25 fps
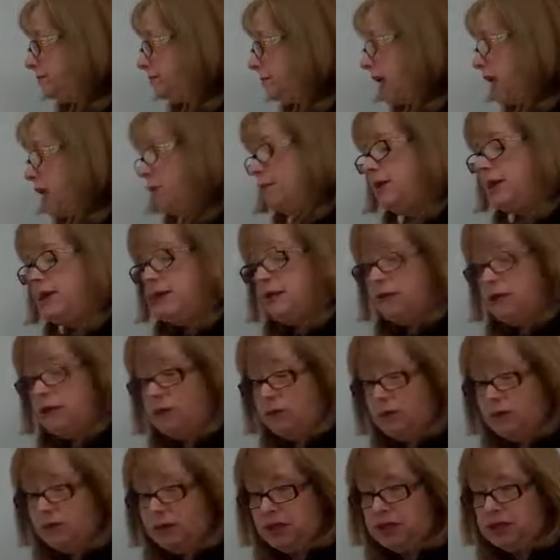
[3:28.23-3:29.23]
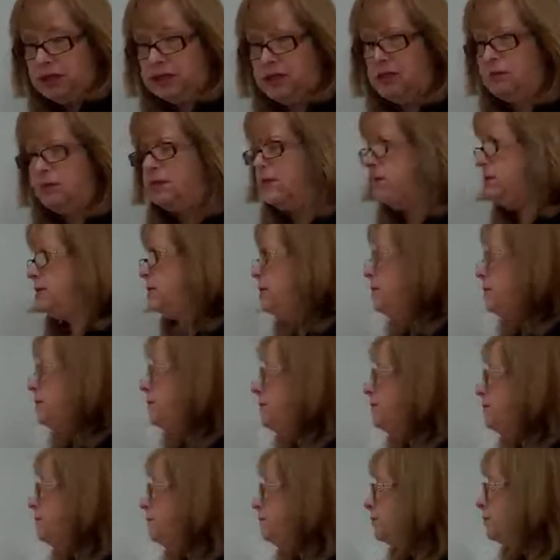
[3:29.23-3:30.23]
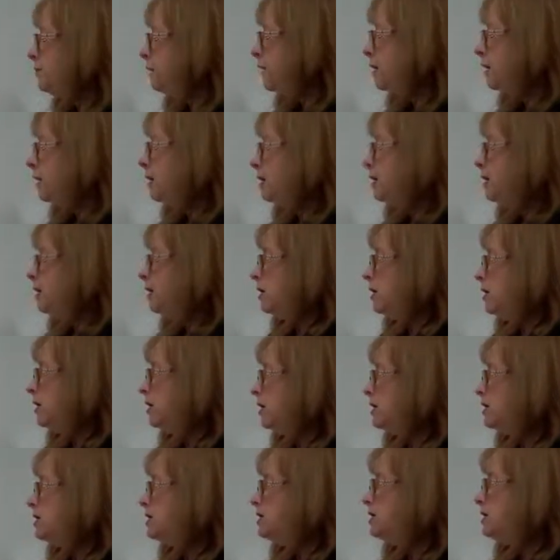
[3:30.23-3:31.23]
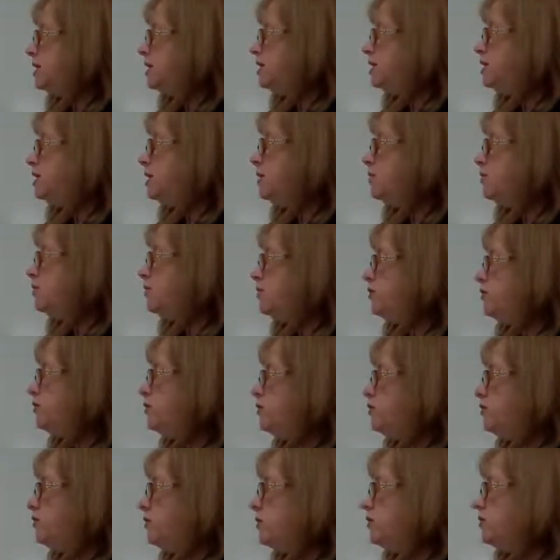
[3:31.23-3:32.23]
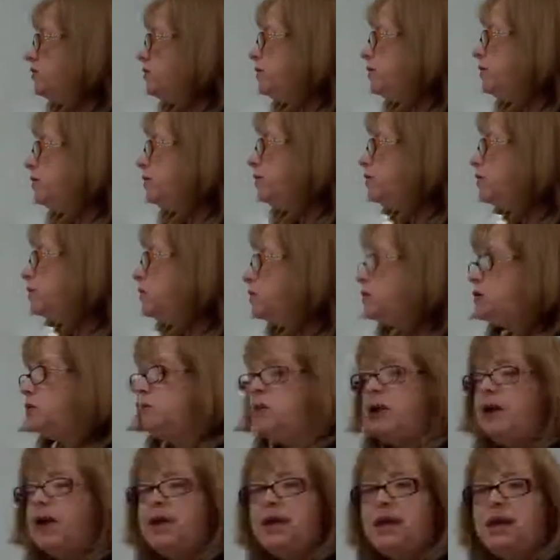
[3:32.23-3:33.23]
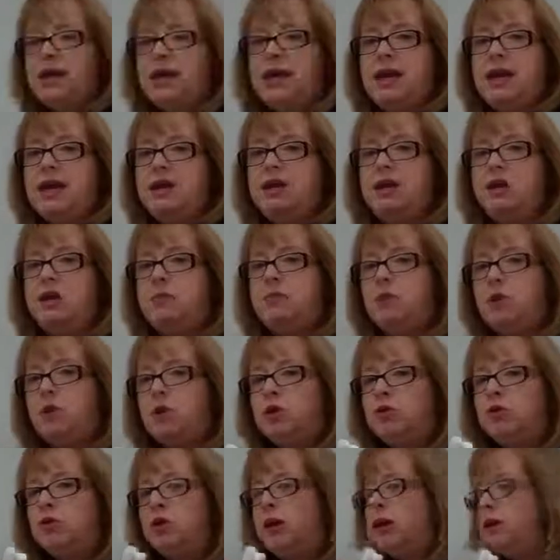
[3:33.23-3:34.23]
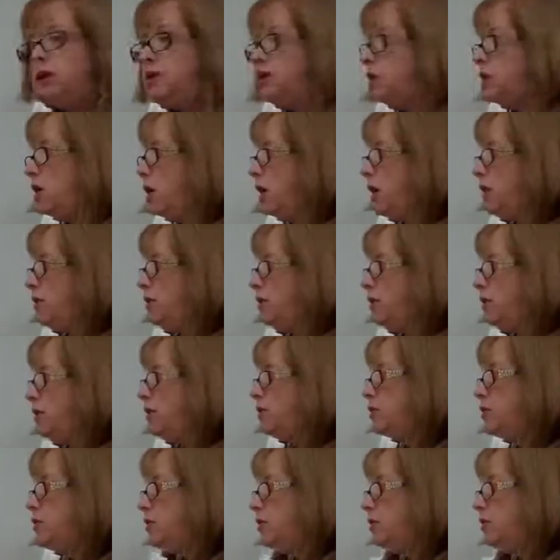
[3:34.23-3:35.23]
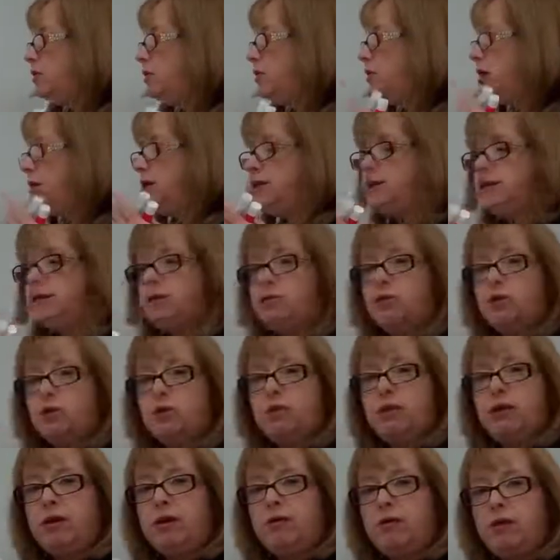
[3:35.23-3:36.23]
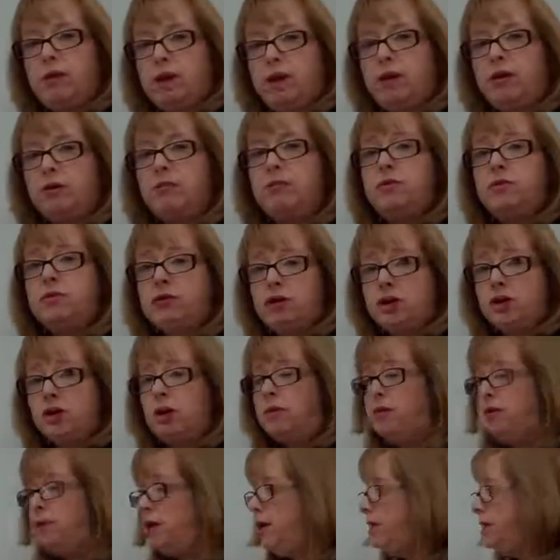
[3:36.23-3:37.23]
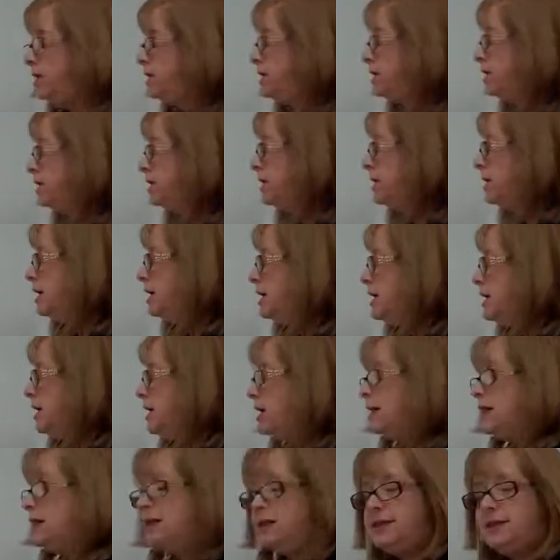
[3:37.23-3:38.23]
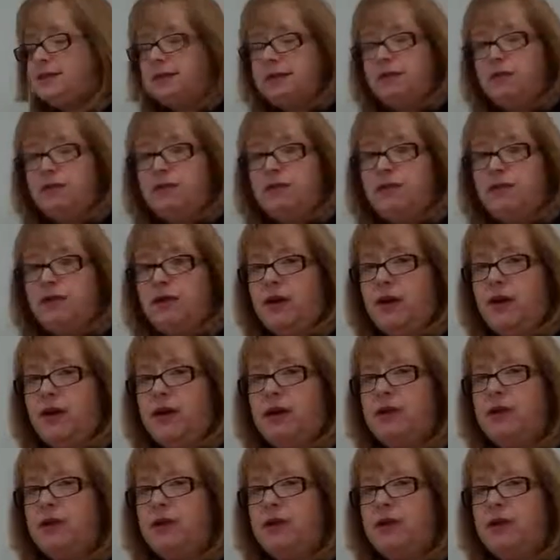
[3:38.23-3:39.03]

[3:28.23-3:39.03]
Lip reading: Into a mixed number, sorry. Alright, so that's an overview. Multiplying again. Multiply top, numerators, multiply bottom, denominators, and then simplify.